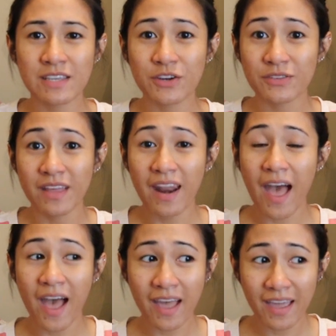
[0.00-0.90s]
year that
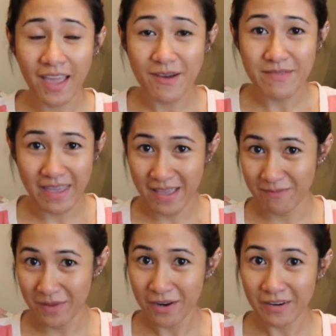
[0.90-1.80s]
I am
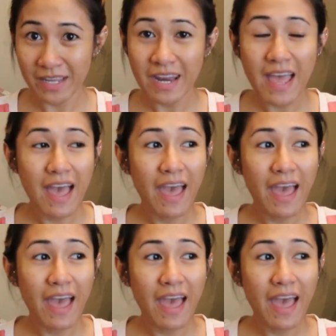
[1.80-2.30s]
getting married.